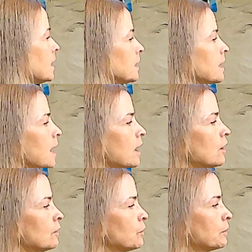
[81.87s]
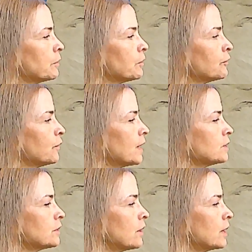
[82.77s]
Now when we
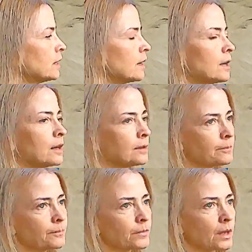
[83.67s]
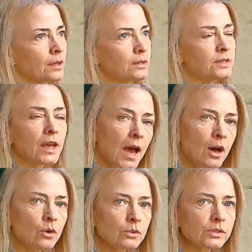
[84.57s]
reflect on
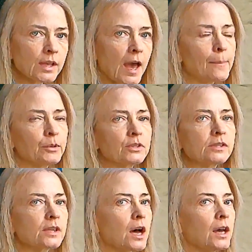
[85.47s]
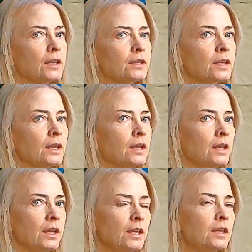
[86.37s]
Dow's apple design,
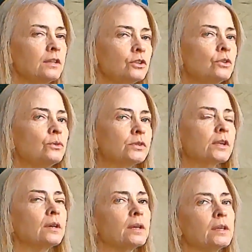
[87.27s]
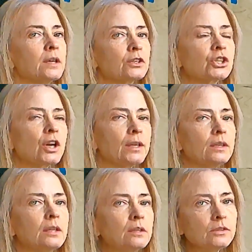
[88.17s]
he used a
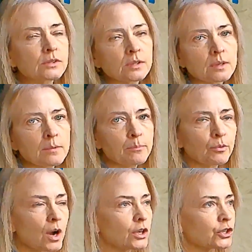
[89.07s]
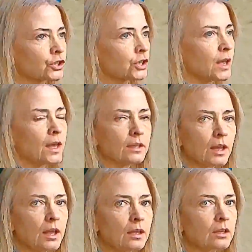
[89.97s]
Chinese brush and
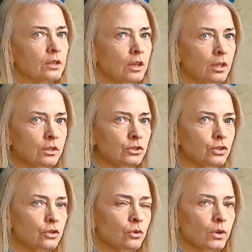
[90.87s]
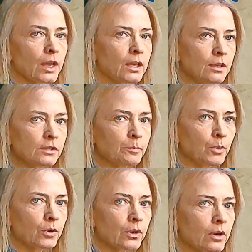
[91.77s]
ink to create his
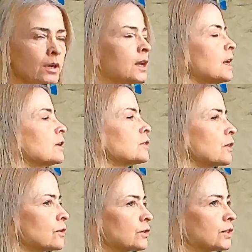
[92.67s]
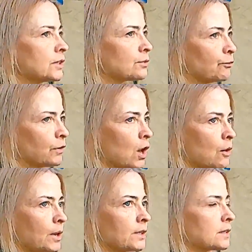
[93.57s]
border. So there's this
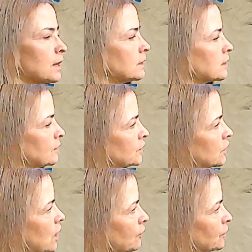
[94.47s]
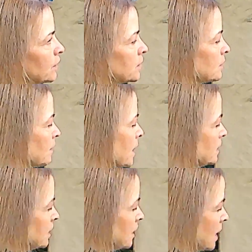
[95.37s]
flowing sense of softness
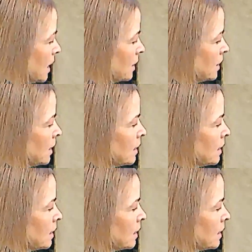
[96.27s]
around it, and